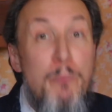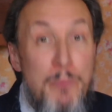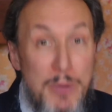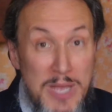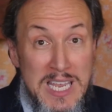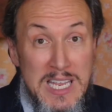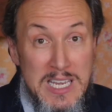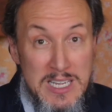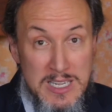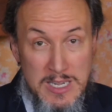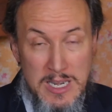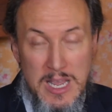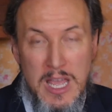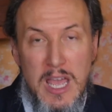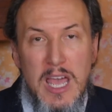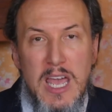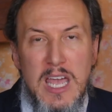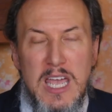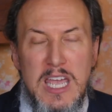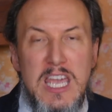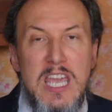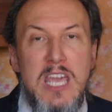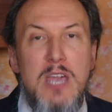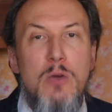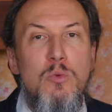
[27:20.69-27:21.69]
beaten,
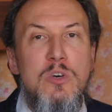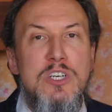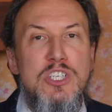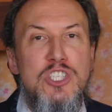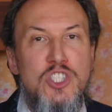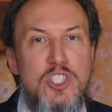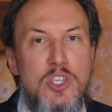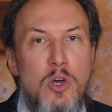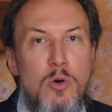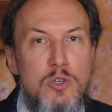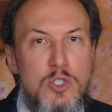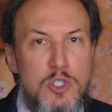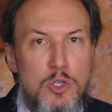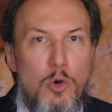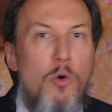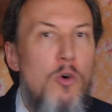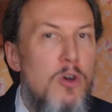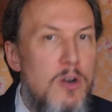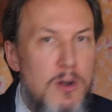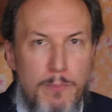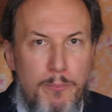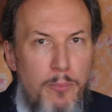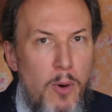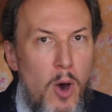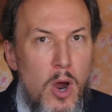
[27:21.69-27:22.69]
he was so
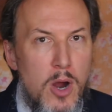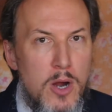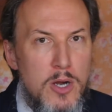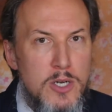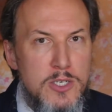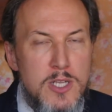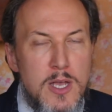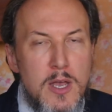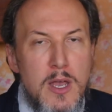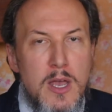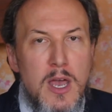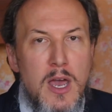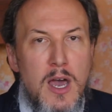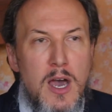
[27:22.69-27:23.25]
torn apart,